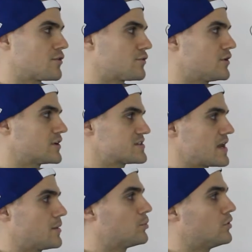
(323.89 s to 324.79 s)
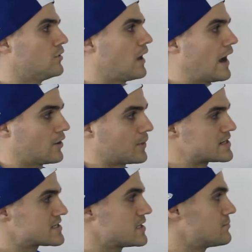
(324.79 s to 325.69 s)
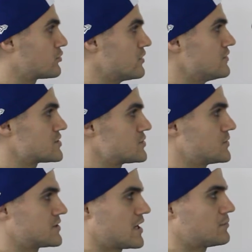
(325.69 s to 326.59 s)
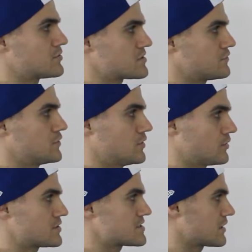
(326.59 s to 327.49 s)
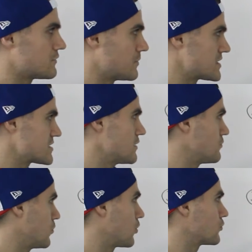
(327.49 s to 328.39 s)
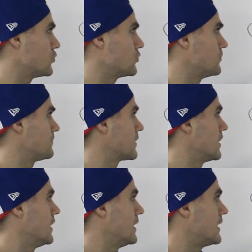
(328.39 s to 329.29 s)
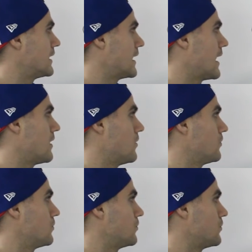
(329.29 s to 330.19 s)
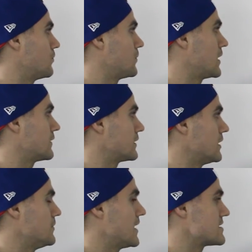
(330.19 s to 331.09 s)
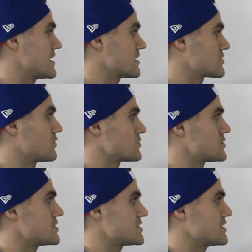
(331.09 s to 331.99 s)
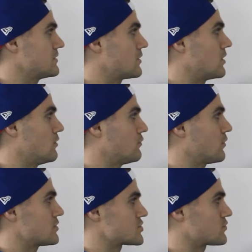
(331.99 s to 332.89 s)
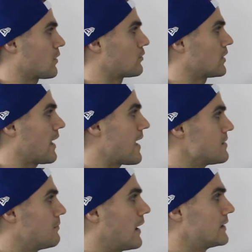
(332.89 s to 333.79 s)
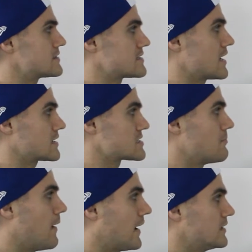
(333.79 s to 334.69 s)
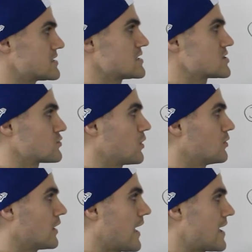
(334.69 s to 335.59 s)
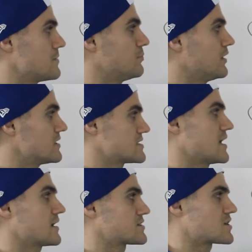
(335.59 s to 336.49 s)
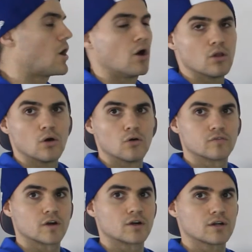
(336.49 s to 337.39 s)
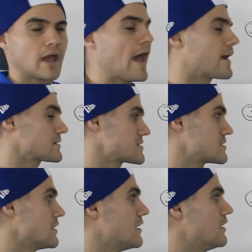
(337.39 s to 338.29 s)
the third example, I erased the previous two examples, if you notice, to give myself more room. Now, we got the limit as x goes to 0 for the square root of 8 minus x minus the square root of 8 plus x all over x.